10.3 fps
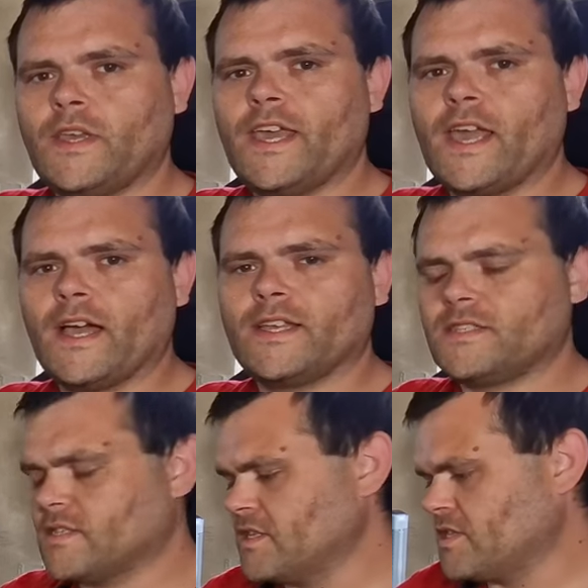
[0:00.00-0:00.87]
Hey
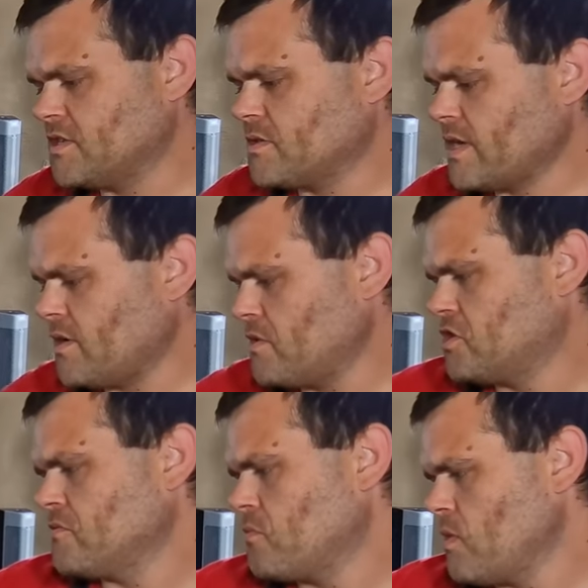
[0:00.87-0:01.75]
guys, this is
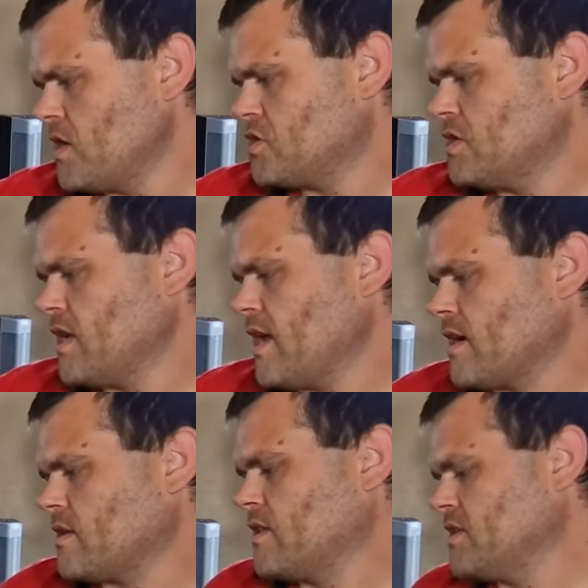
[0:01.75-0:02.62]
Richard from
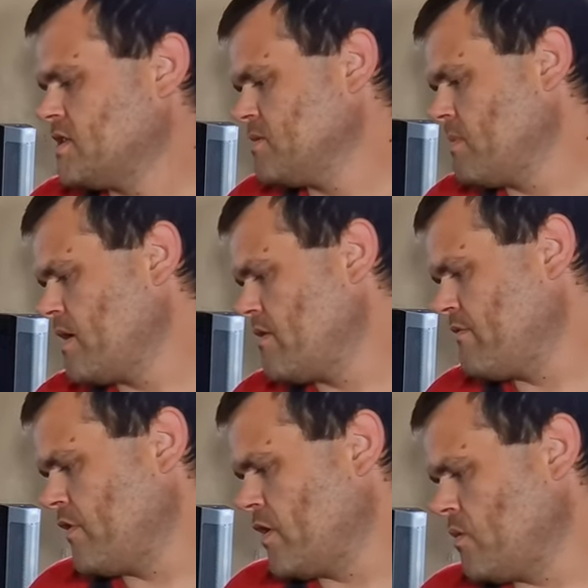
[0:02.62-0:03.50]
WELSHYTECH. This is my
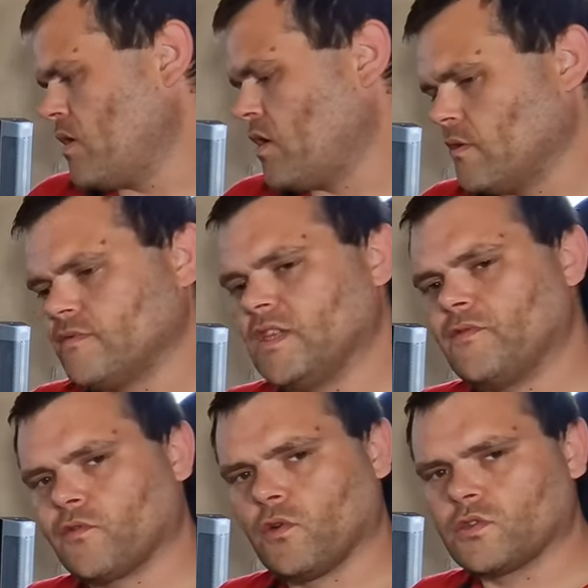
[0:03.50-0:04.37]
review of
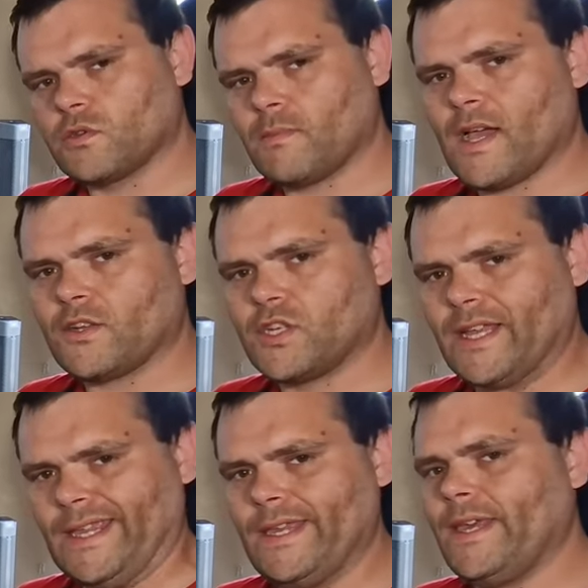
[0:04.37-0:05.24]
the Frozen
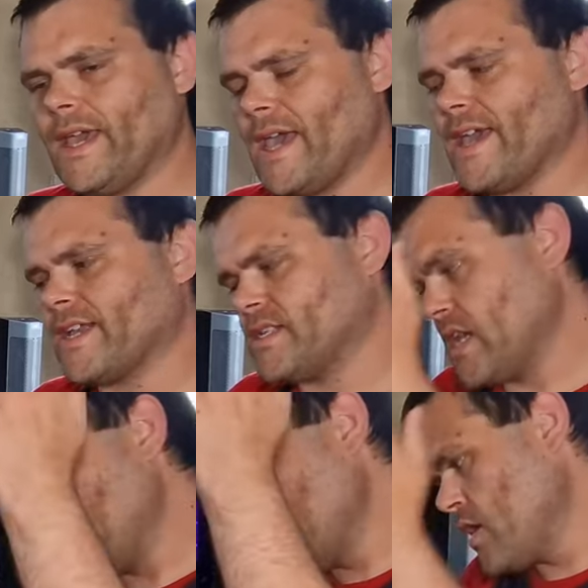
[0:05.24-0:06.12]
Magic
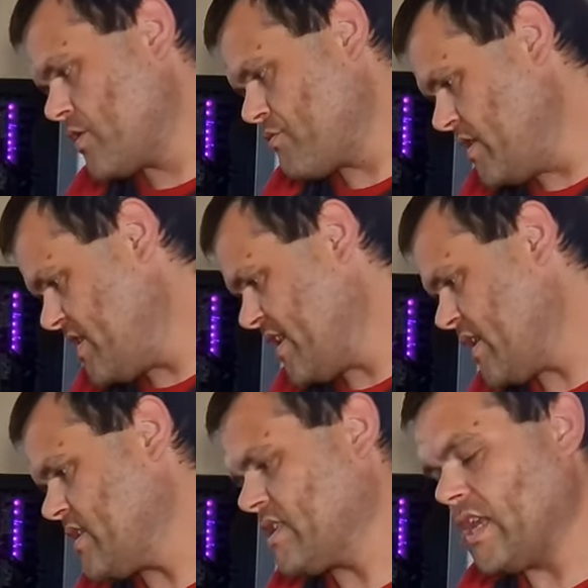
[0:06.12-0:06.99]
EX
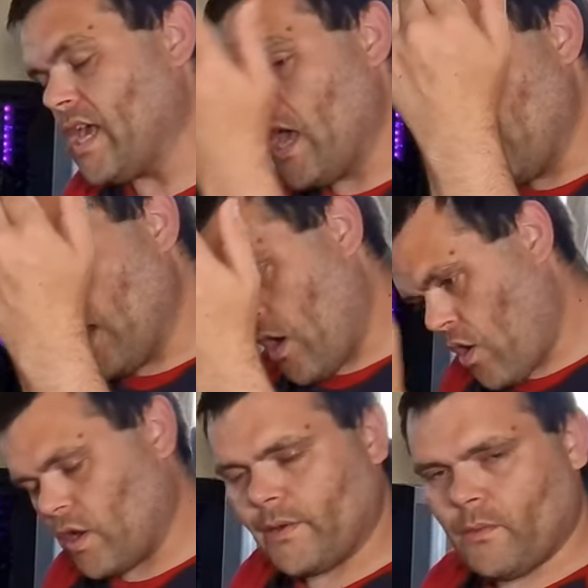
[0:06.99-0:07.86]
360
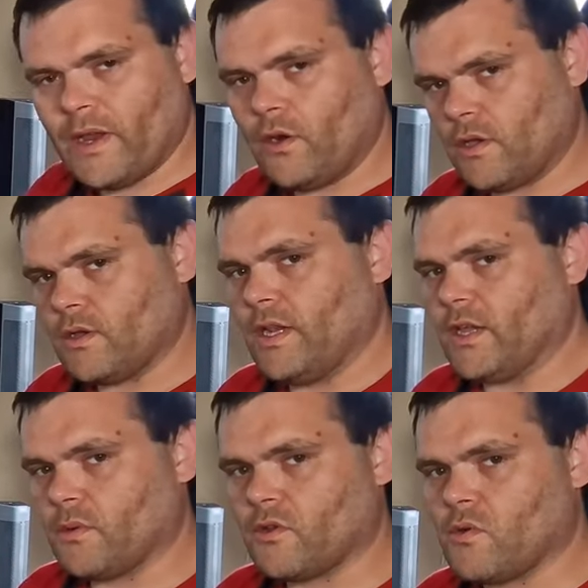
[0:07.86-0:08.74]
all-in-one
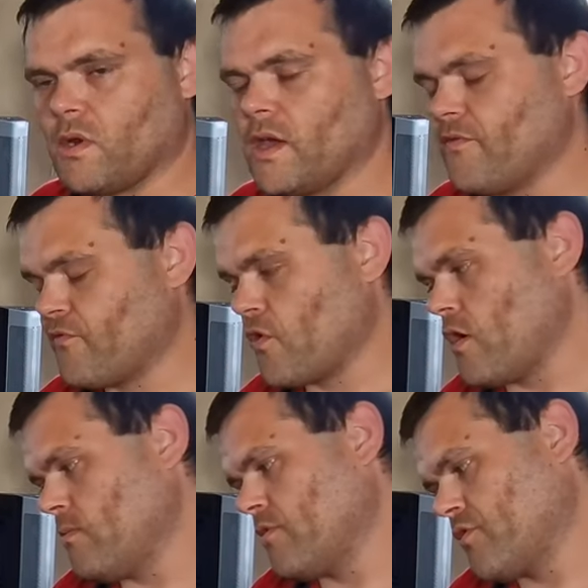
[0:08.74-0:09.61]
liquid cooler
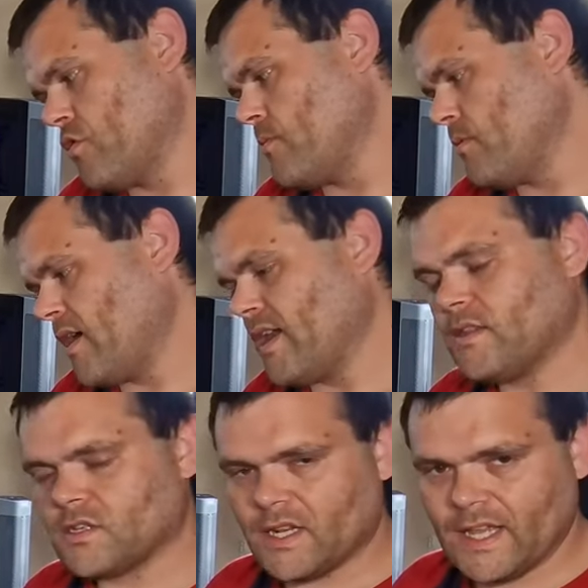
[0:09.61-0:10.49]
from
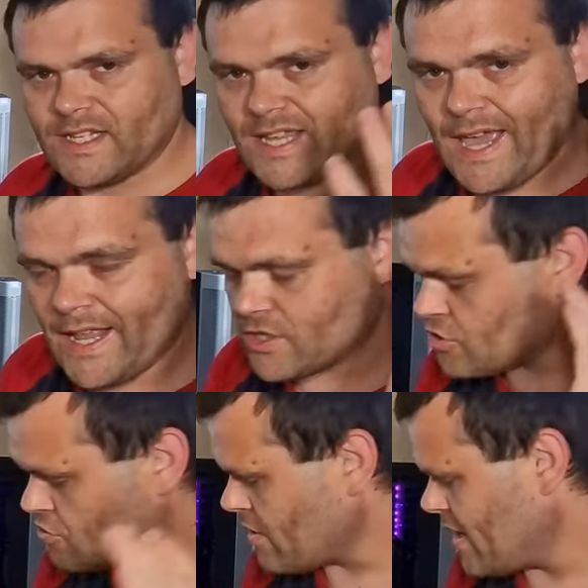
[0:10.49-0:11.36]
Thermalright. So let's get
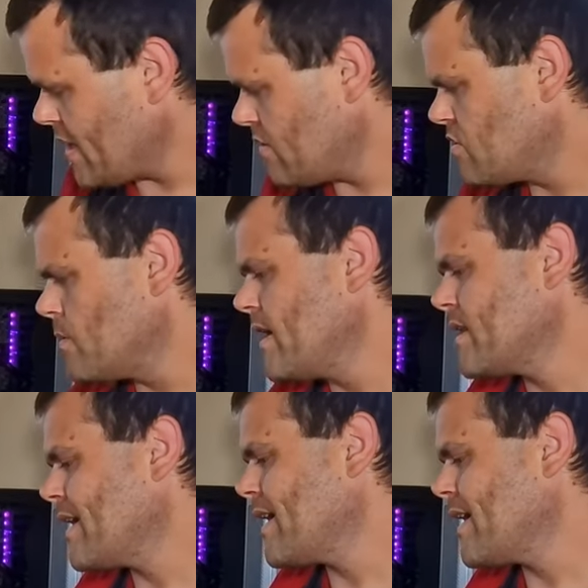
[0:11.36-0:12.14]
straight into it